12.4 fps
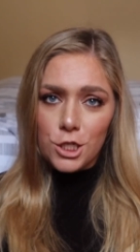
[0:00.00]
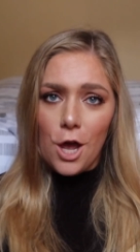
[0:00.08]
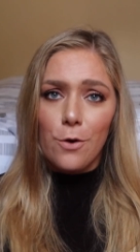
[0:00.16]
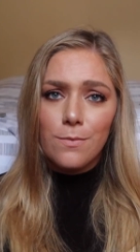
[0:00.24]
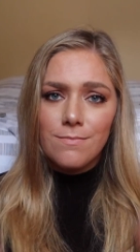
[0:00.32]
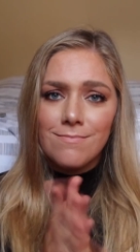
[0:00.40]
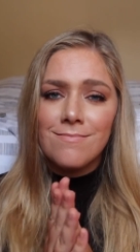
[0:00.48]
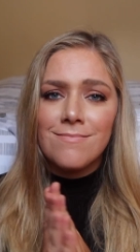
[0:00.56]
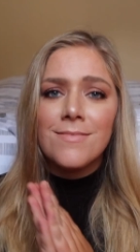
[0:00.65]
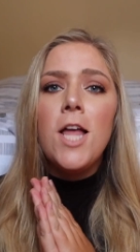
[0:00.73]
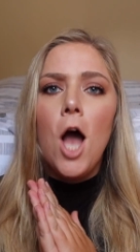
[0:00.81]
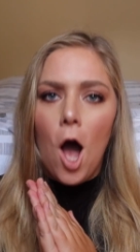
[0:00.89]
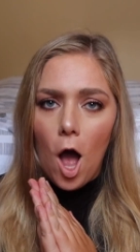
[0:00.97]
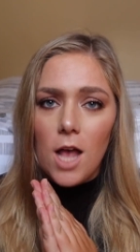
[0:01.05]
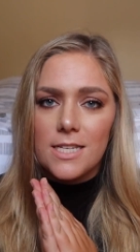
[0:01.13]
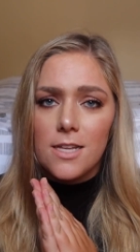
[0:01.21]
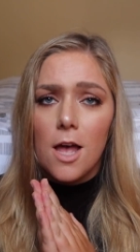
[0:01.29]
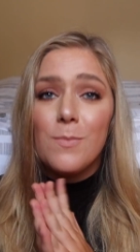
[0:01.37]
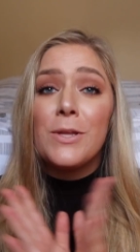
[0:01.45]
So,
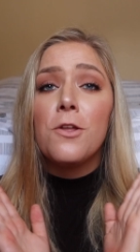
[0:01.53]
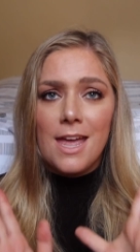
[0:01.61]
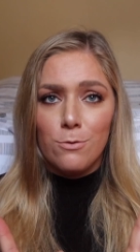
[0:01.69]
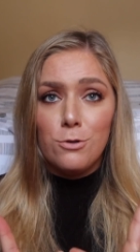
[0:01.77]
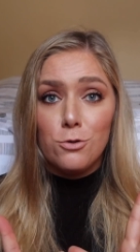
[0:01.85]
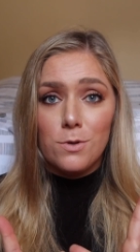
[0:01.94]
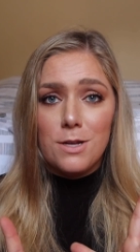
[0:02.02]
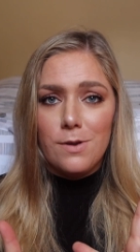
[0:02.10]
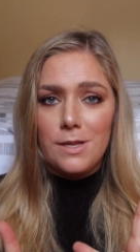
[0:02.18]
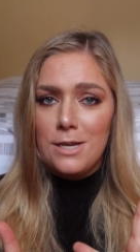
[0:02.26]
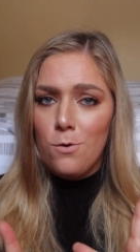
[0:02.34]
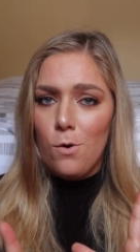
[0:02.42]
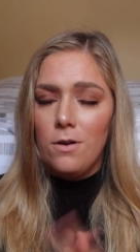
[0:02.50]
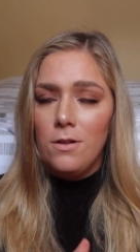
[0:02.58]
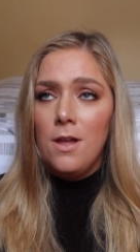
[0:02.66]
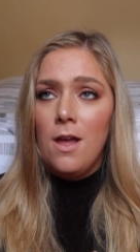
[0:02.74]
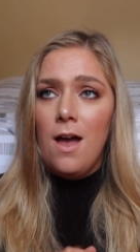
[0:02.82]
Oslab. It was really, really cool.